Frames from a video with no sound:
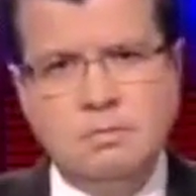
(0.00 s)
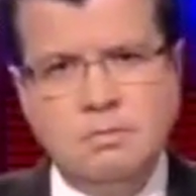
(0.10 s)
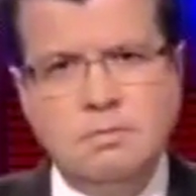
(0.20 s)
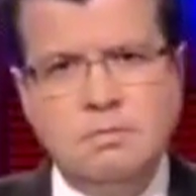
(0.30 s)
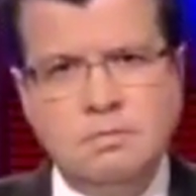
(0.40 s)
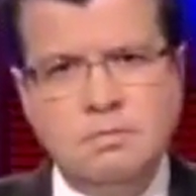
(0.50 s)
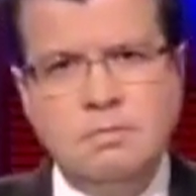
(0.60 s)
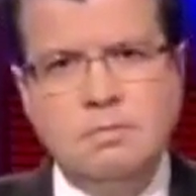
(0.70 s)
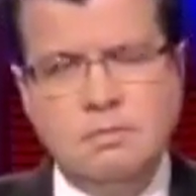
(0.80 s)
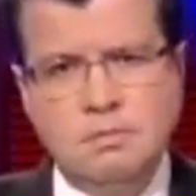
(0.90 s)

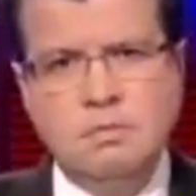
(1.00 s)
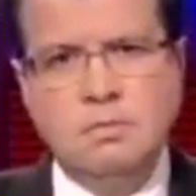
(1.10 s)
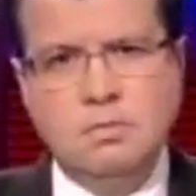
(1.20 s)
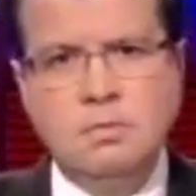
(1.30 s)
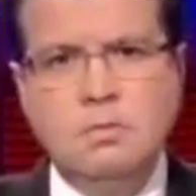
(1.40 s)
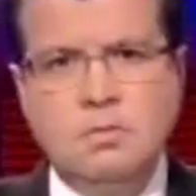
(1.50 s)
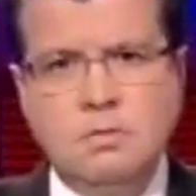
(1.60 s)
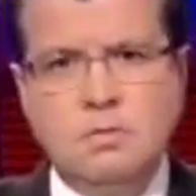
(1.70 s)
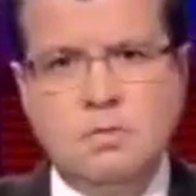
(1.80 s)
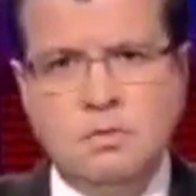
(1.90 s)

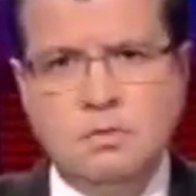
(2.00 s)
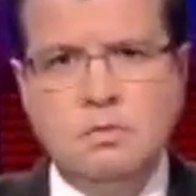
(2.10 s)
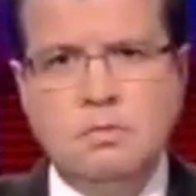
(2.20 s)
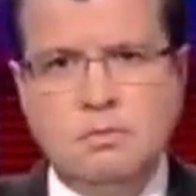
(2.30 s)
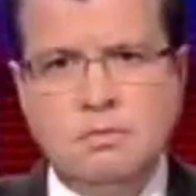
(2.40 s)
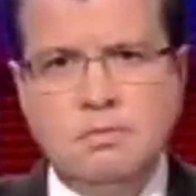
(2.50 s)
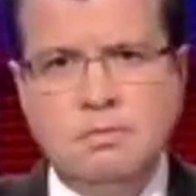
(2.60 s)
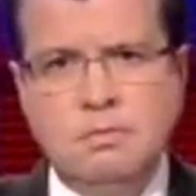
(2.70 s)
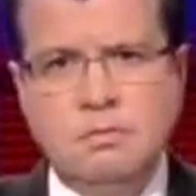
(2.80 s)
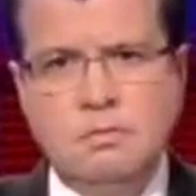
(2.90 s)

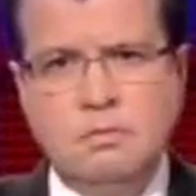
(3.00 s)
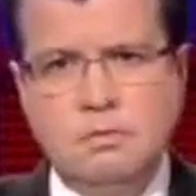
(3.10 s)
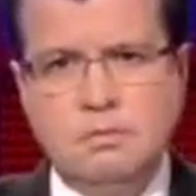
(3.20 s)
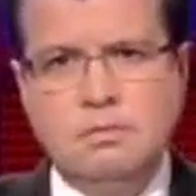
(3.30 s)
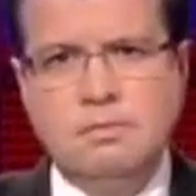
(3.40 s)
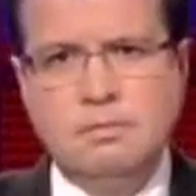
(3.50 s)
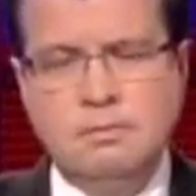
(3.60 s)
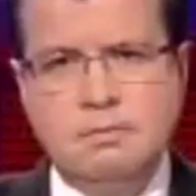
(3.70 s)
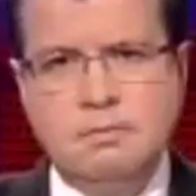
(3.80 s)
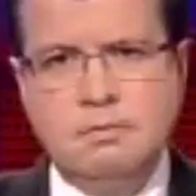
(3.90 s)

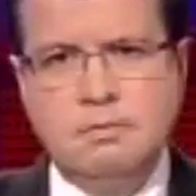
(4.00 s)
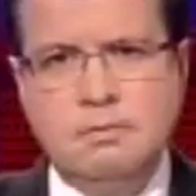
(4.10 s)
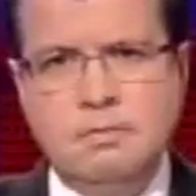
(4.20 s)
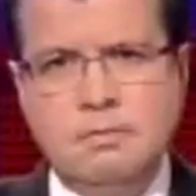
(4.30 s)
The person shown says nothing.